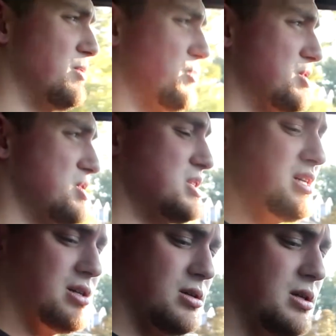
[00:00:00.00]
And it was
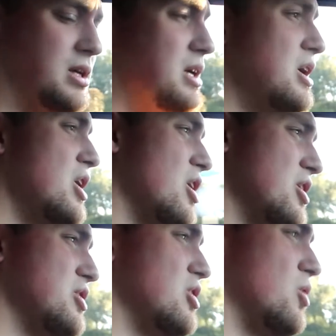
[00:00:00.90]
still,
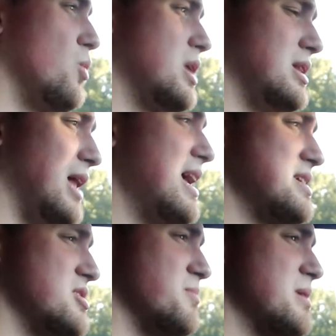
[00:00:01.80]
you know, what a lot
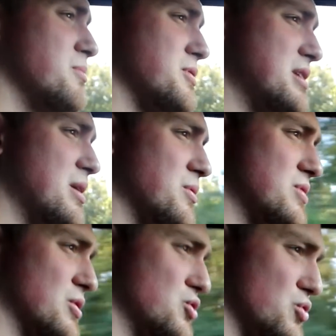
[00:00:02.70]
of still people say
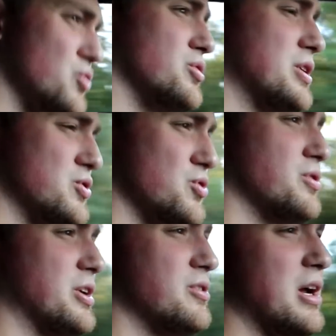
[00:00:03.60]
was a
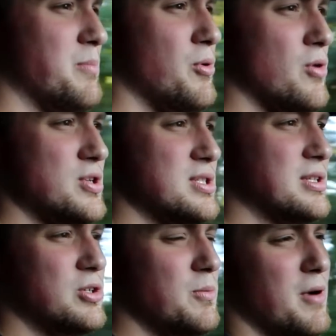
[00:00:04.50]
truly great Porsche.
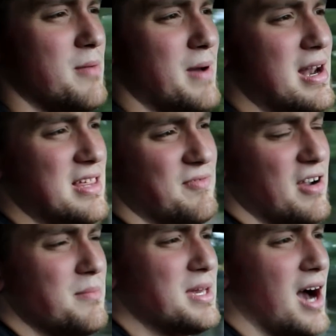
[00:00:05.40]
And the cool part about it, it's
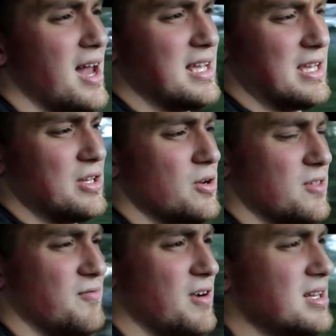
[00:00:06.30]
very Miata-y. You know,
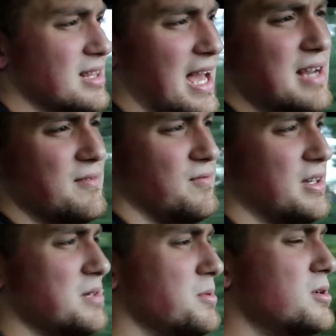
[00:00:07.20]
it's very light and
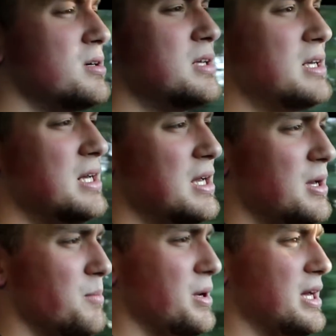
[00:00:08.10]
flickable,
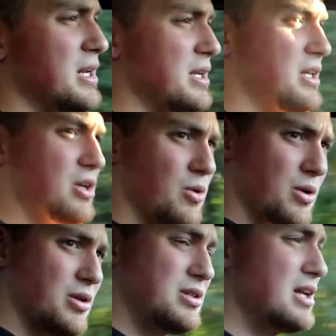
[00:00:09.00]
but, you know,
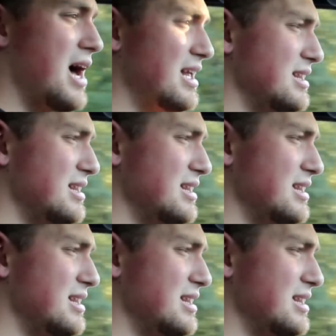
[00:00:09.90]
not